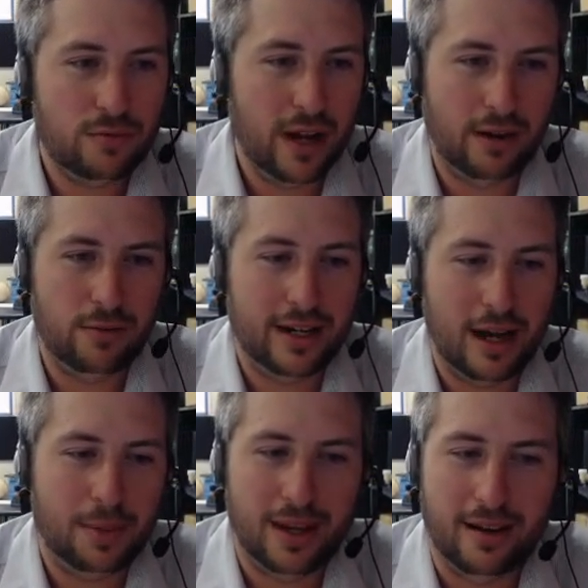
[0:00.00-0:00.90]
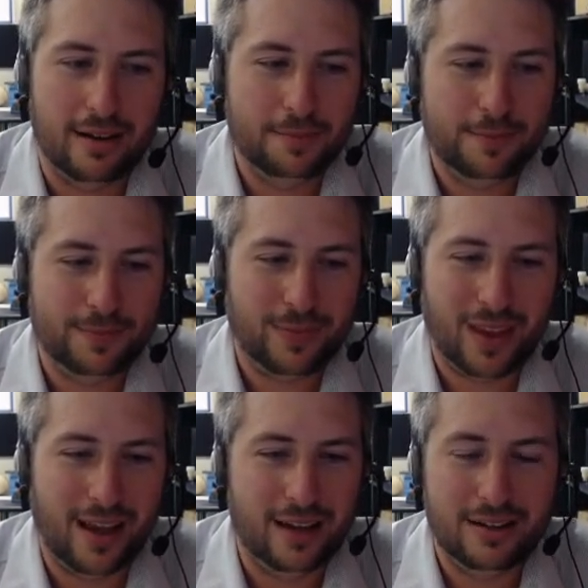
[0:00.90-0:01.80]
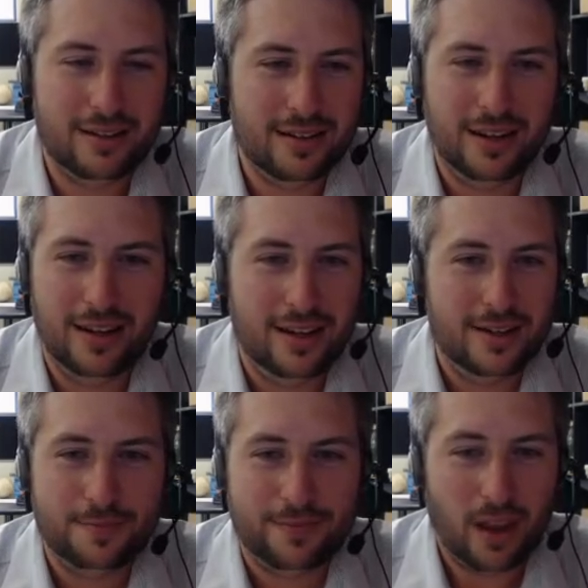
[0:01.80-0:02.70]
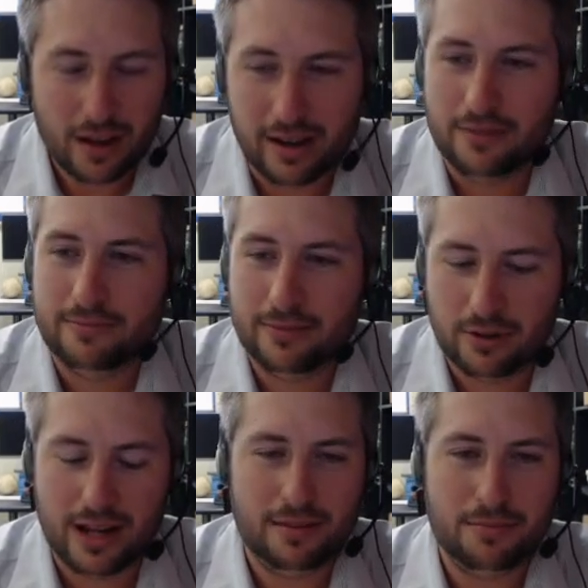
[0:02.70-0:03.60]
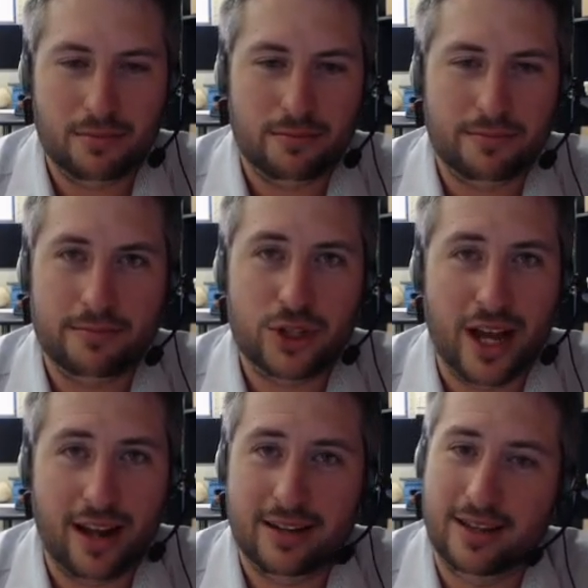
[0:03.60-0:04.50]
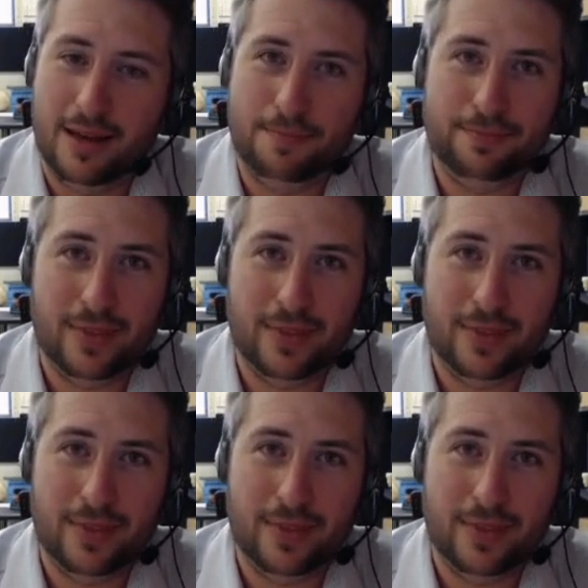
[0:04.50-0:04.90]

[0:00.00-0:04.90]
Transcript: written up here, and great shout out to them.